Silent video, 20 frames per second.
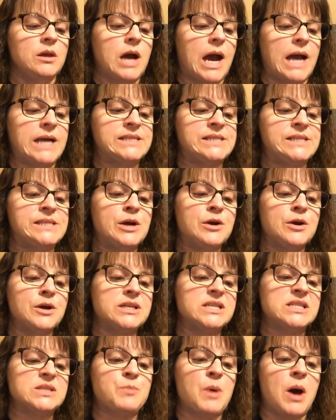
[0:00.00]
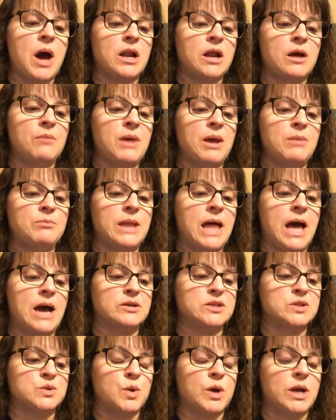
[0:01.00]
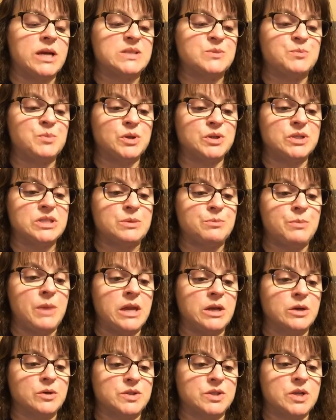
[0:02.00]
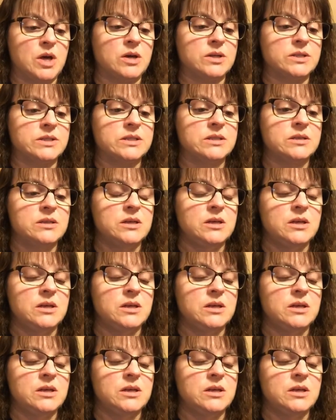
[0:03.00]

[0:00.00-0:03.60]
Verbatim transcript: I stare at a spot on my blouse where I spilled tomato sauce.